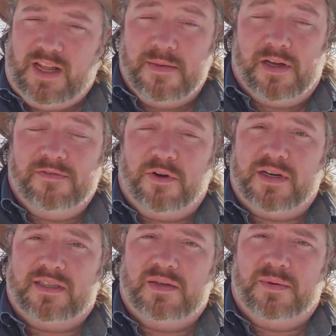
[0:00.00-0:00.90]
looking forward
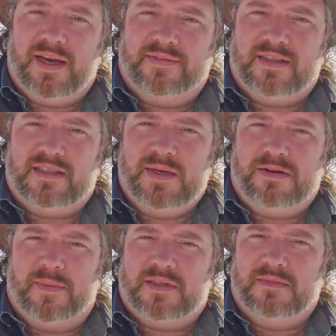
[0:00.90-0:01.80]
to seeing what we have to see.
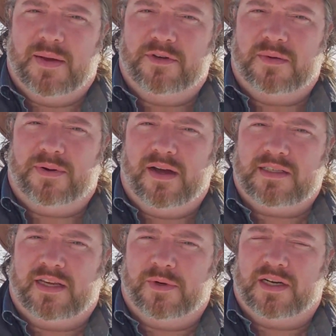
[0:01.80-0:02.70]
Probably some neighborhood
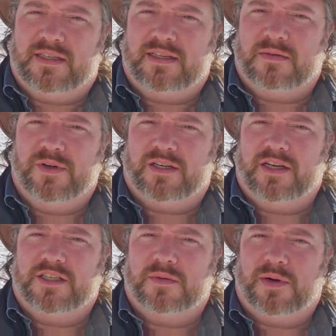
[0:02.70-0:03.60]
parks. I think we're going to see some
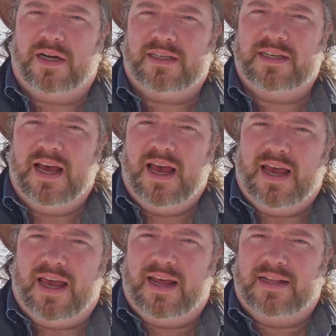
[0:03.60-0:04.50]
recreation parks,
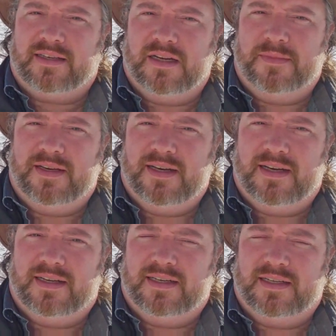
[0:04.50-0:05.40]
and it's going to be
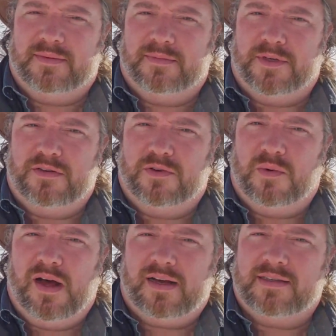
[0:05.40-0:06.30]
a beautiful
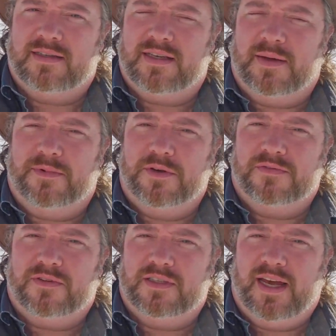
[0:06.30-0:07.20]
walk because it's a
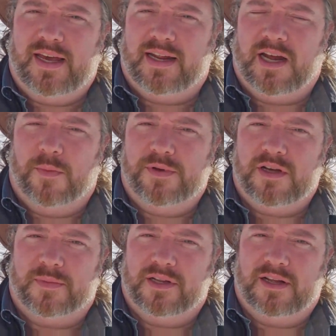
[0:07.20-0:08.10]
beautiful day. And I hope you
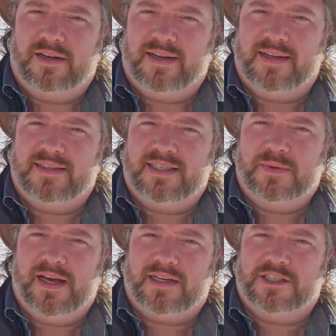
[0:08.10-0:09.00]
come along and see
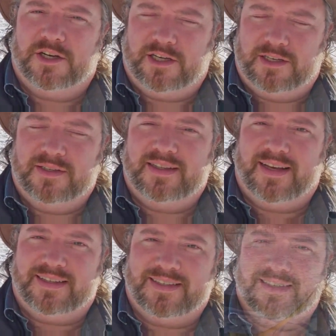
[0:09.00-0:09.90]
what I can show you. Thanks.